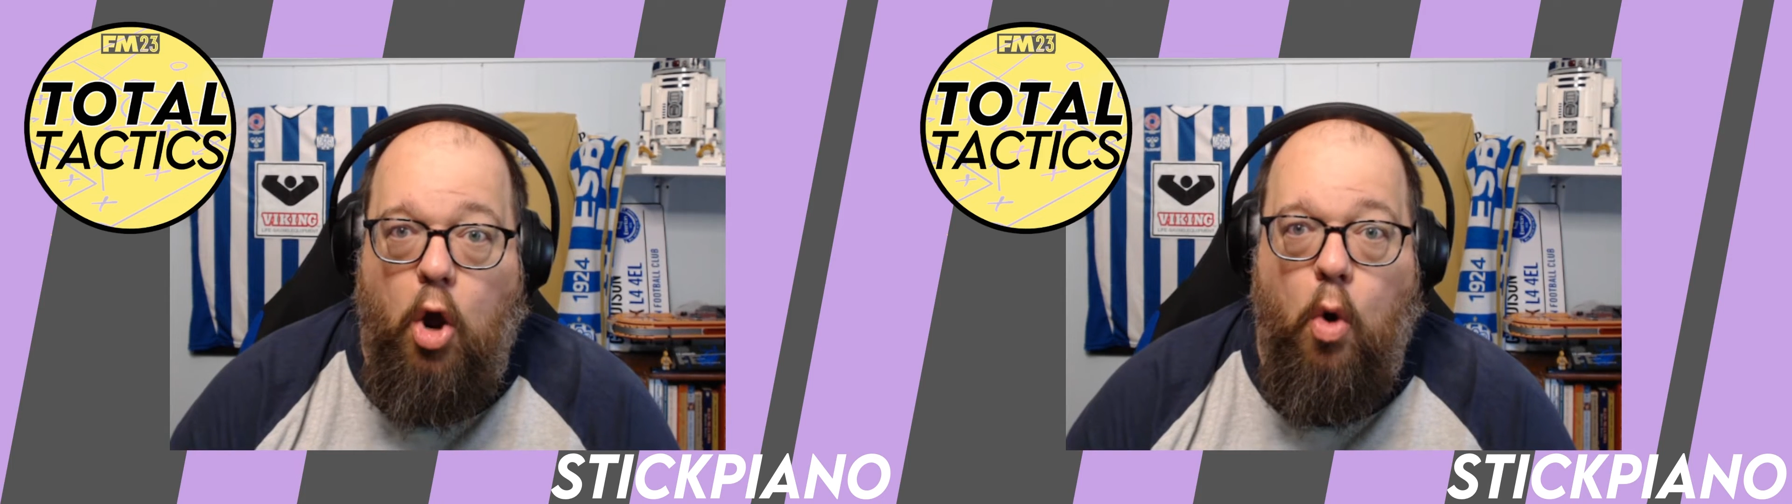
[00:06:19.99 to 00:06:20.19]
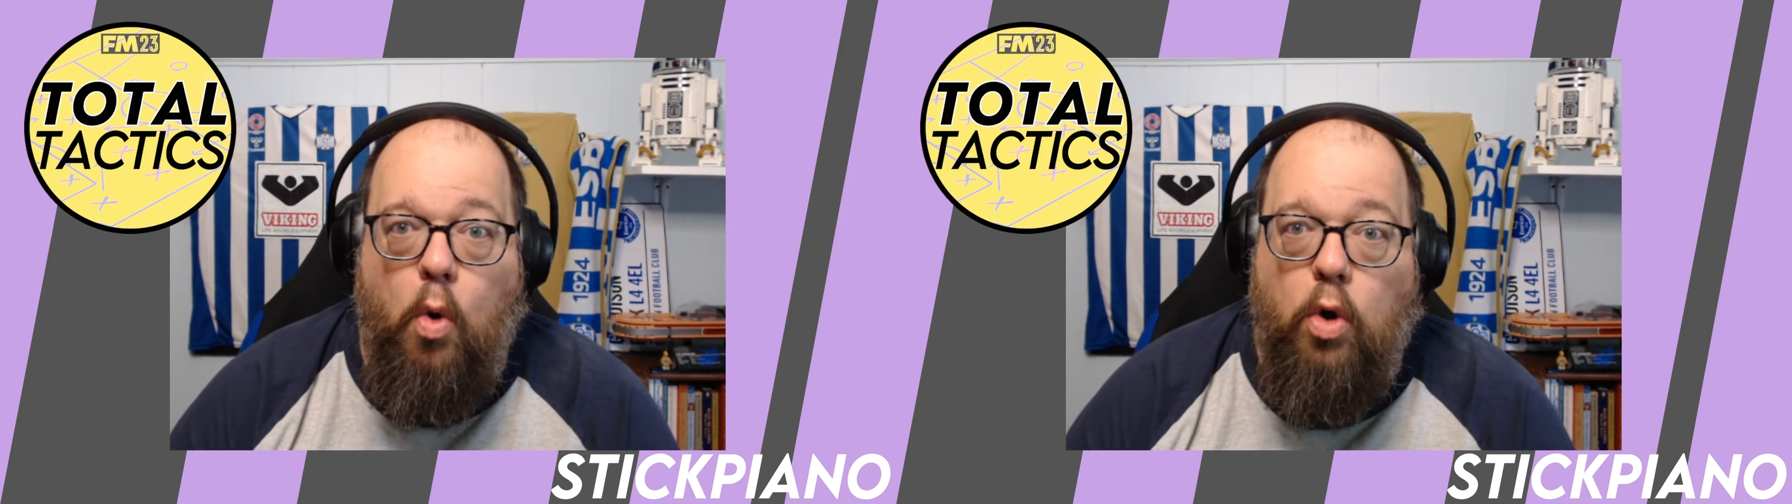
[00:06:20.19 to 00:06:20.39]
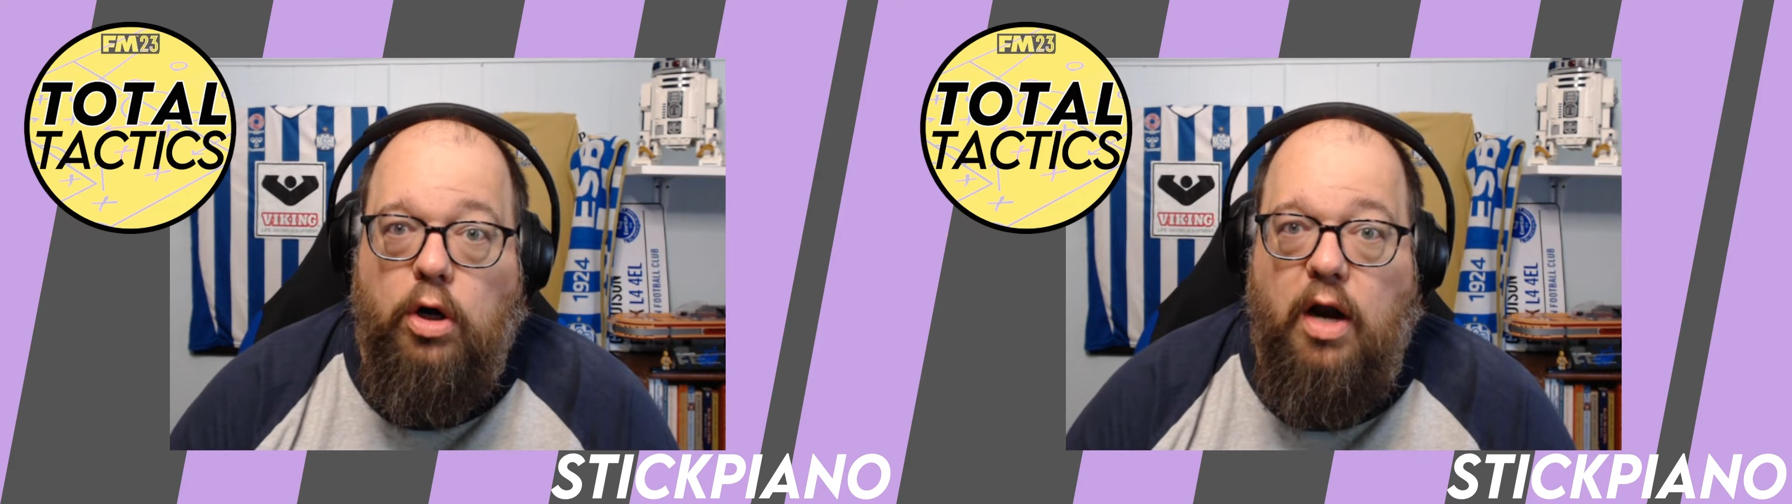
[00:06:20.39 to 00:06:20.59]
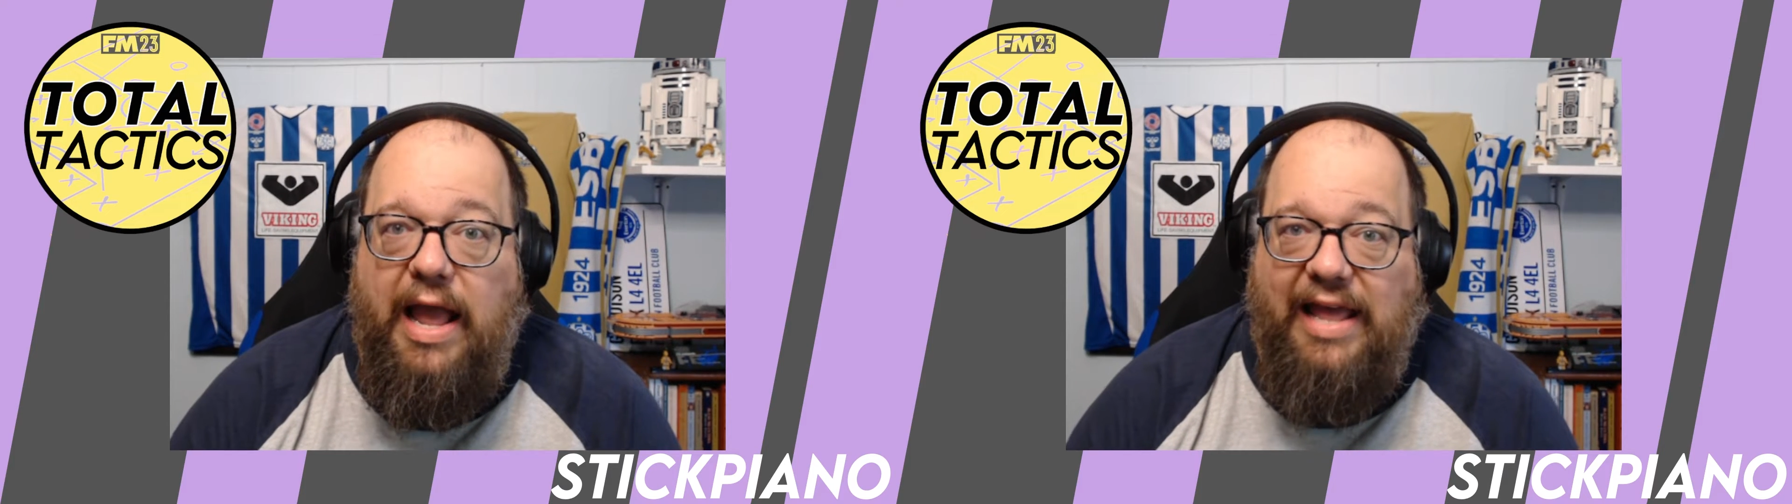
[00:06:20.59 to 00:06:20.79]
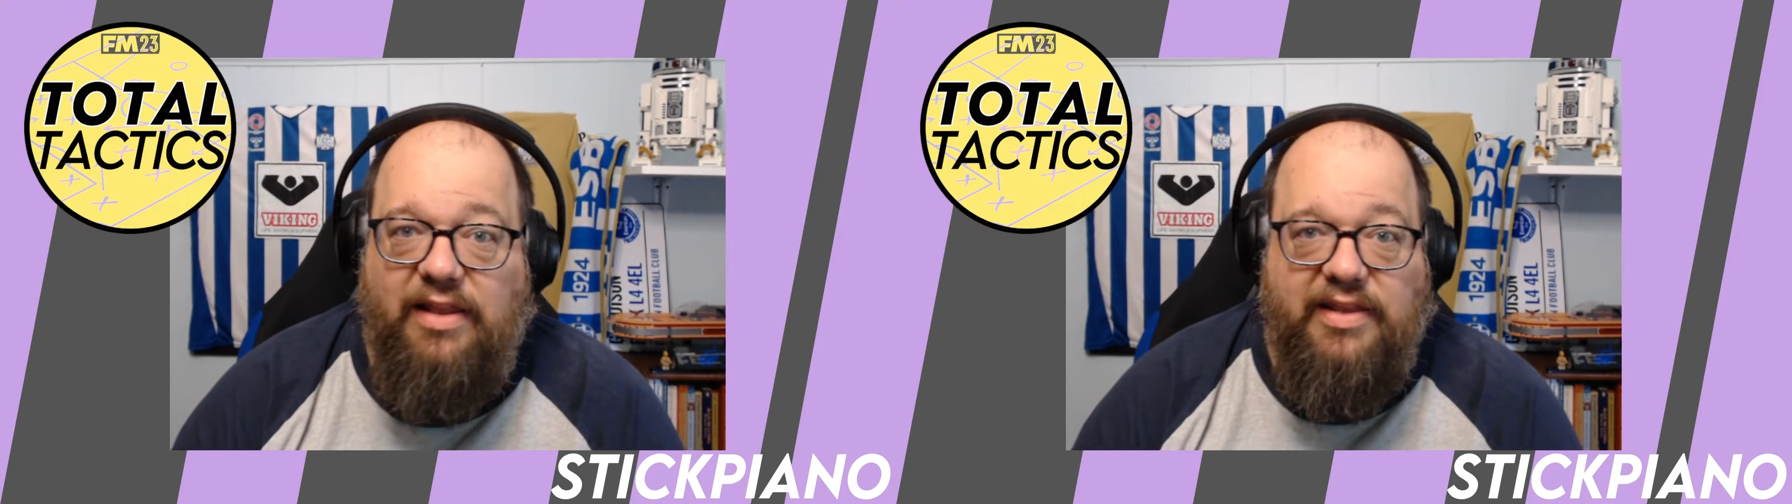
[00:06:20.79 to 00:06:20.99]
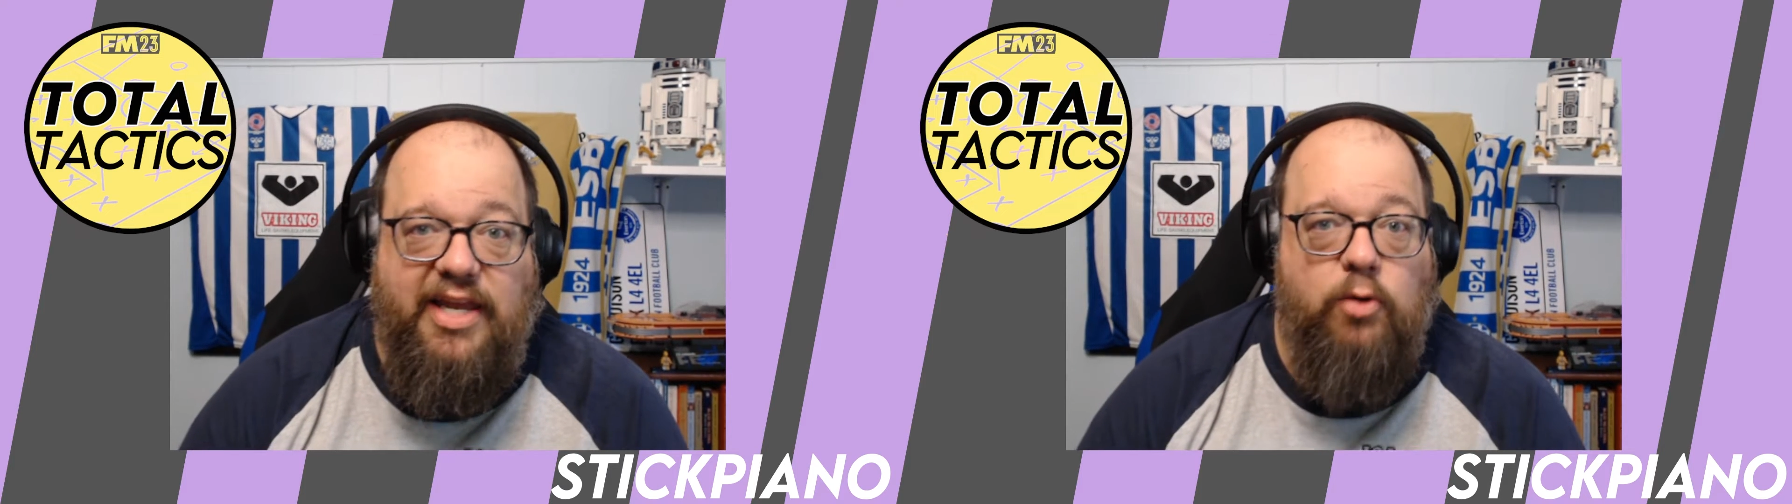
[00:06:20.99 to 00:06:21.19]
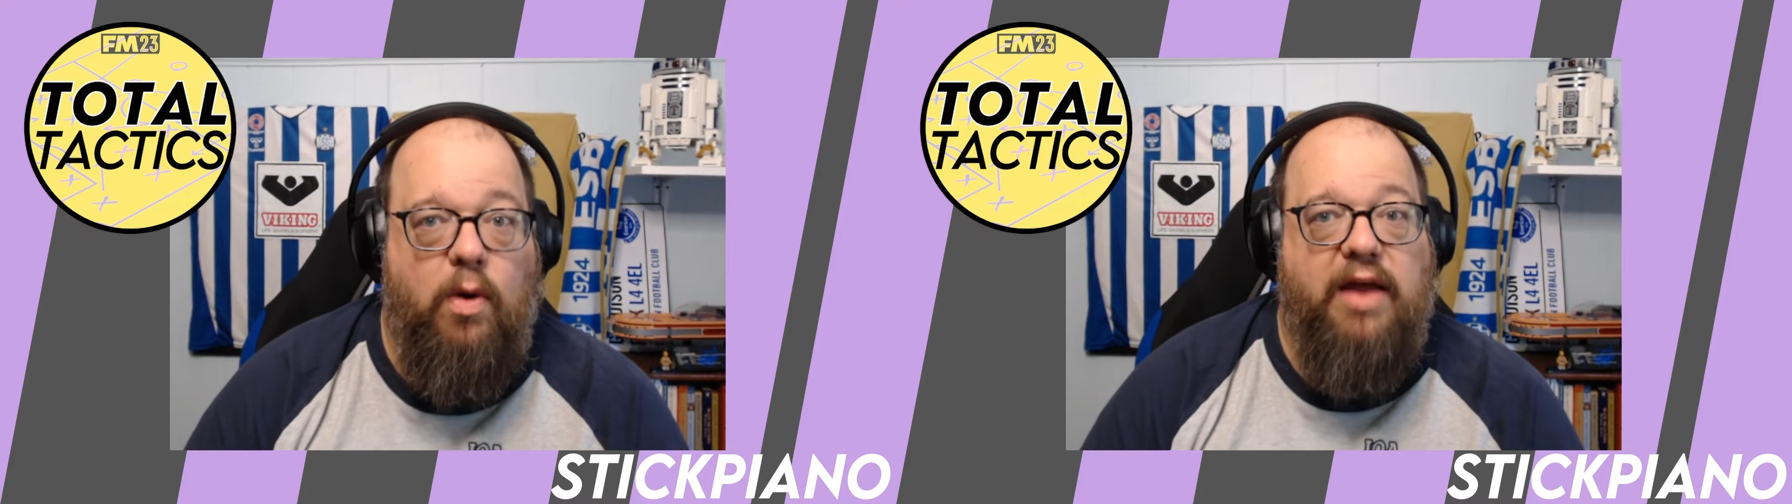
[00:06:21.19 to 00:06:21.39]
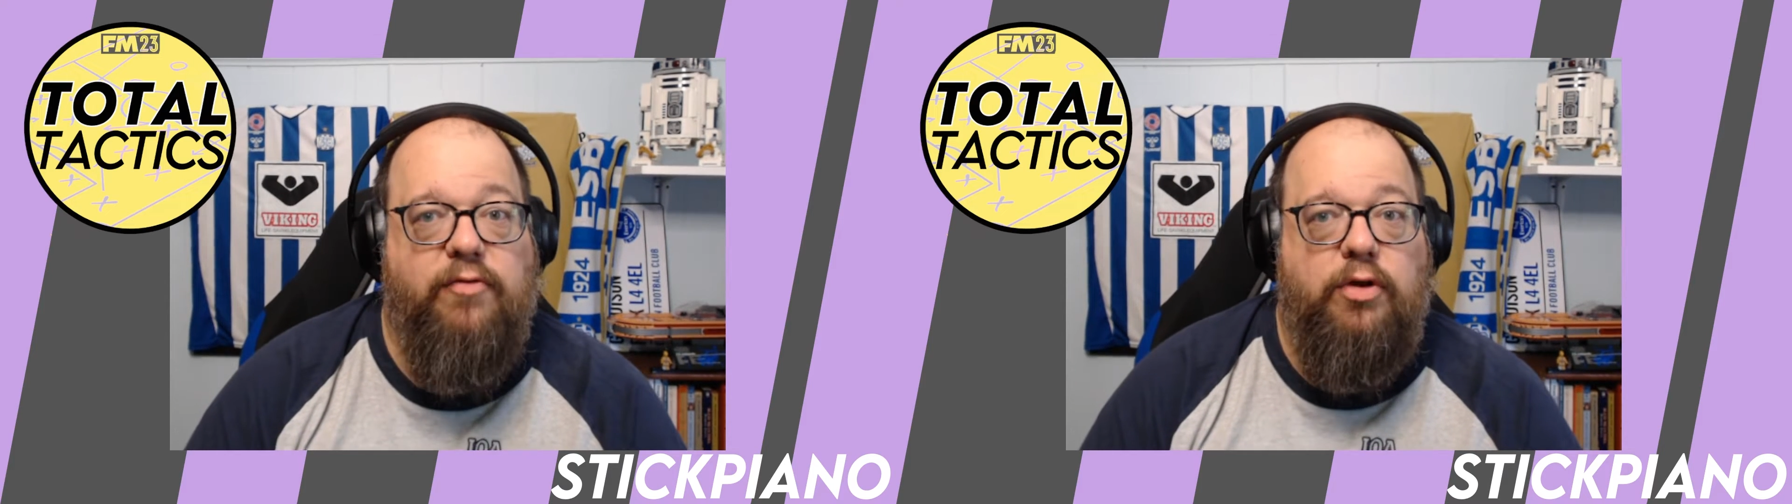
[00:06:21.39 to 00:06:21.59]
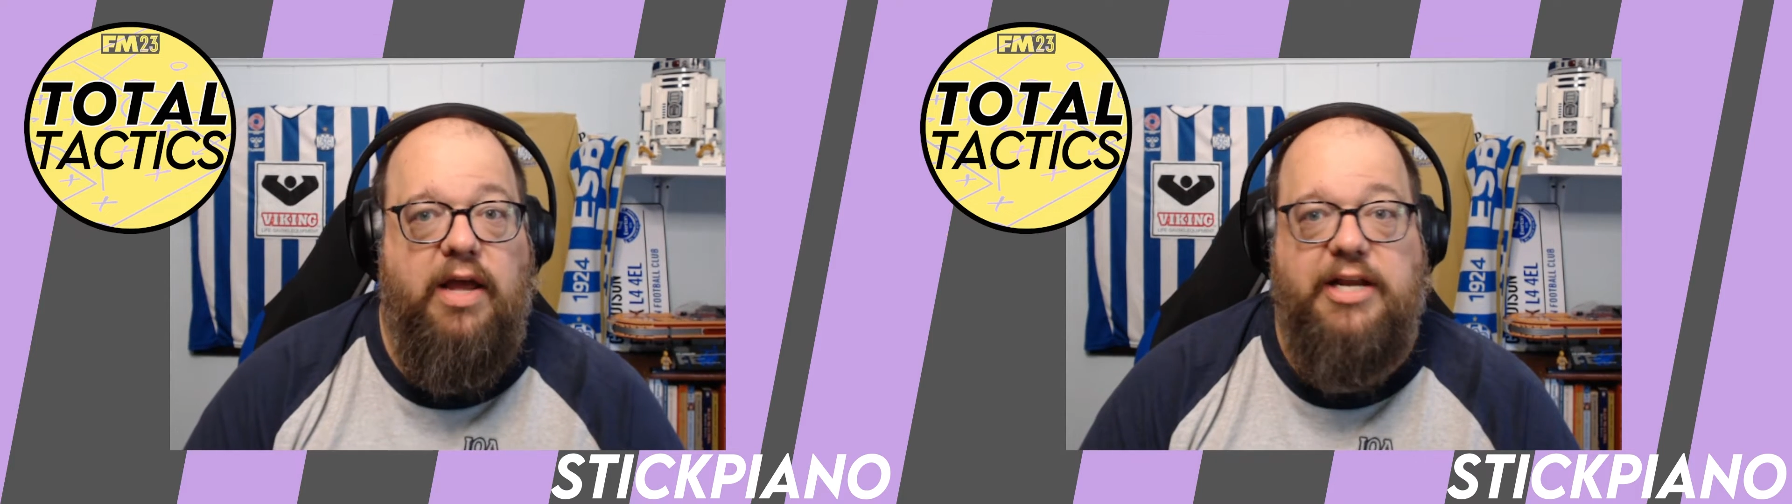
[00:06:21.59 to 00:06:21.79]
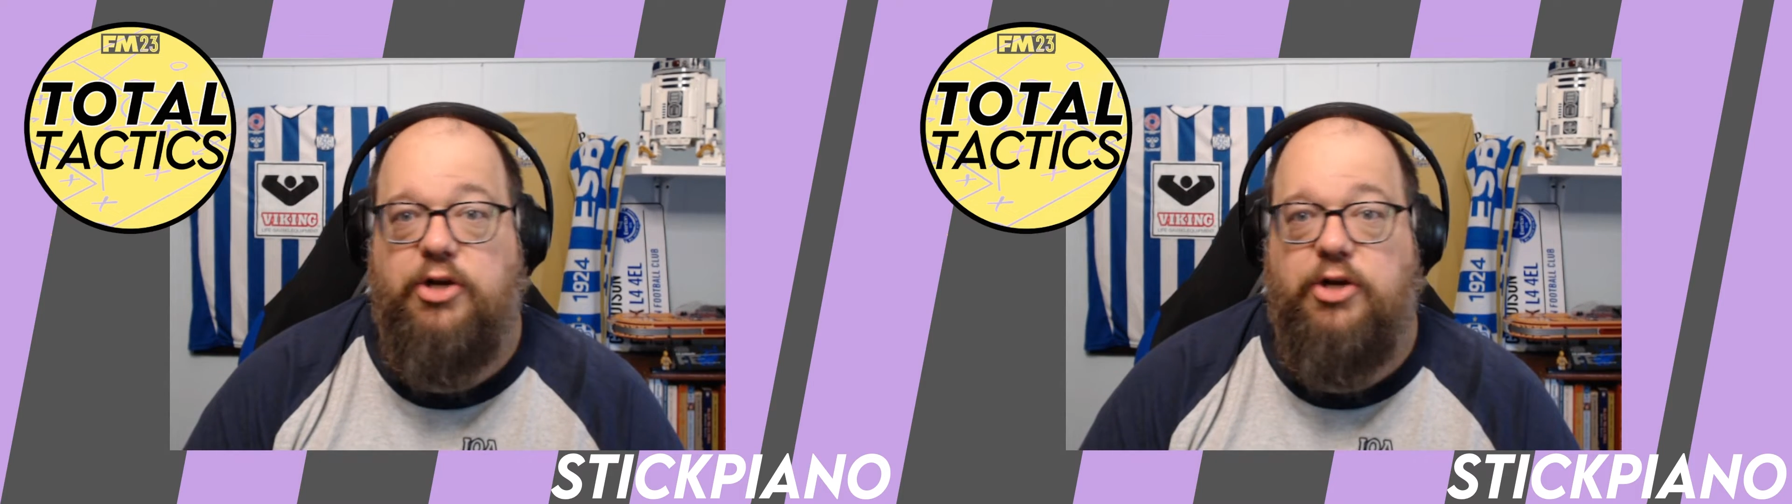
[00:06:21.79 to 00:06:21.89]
or a league rival and